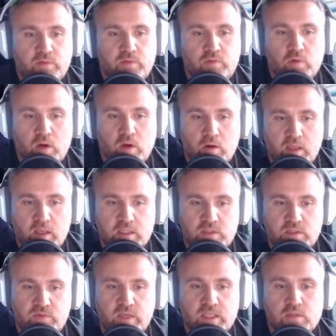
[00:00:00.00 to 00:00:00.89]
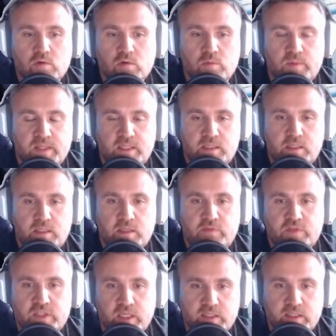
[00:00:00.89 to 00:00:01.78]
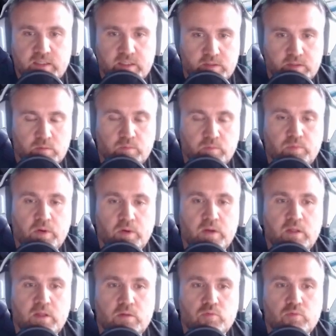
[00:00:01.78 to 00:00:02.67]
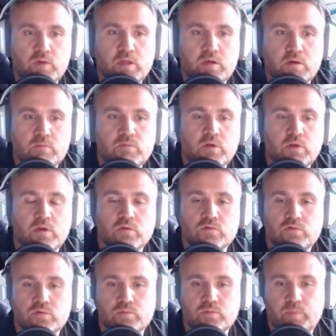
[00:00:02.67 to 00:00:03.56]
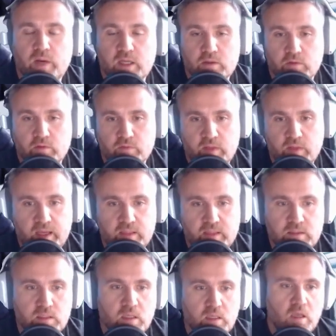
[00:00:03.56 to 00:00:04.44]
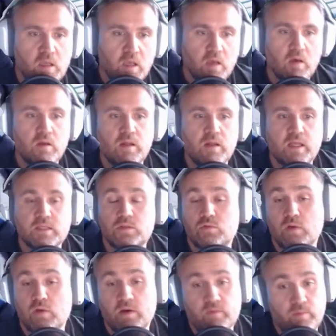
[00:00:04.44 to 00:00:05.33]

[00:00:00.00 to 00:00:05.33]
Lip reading: If you're a SVS competitive state, at some point it will come down to part of that, unless you have